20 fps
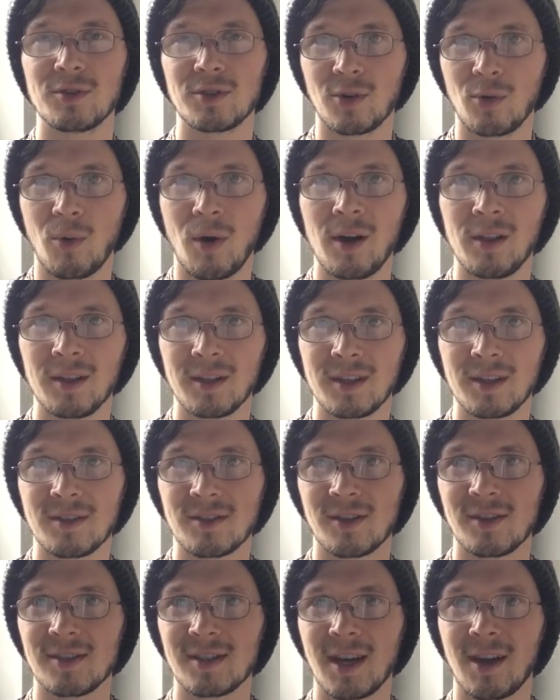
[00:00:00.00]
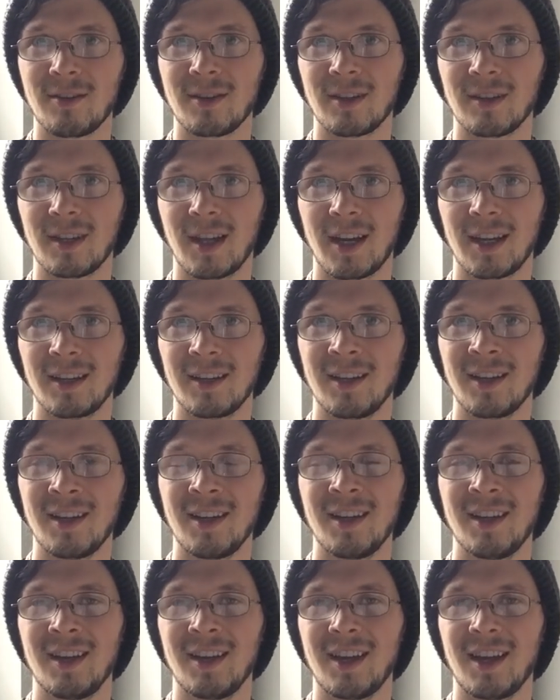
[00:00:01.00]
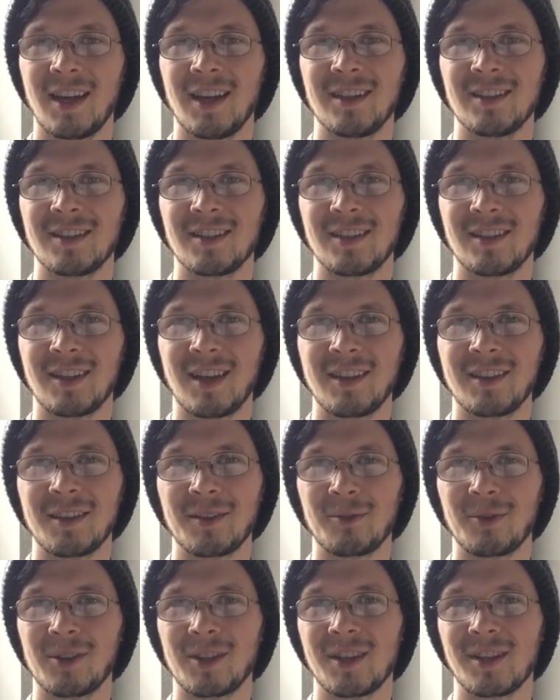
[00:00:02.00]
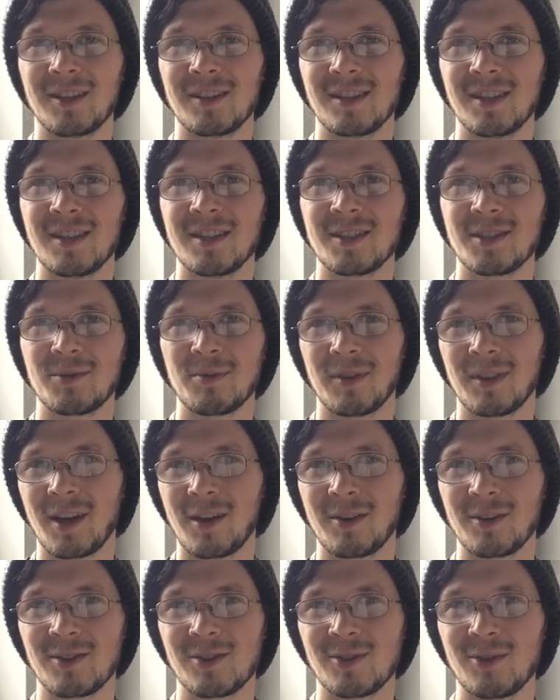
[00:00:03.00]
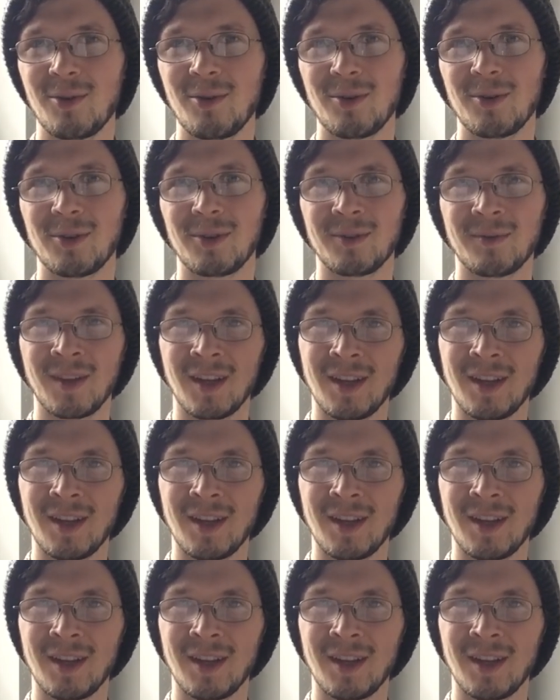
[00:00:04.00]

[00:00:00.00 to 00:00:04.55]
qualities are sound and light, and nothing really exists without a soul,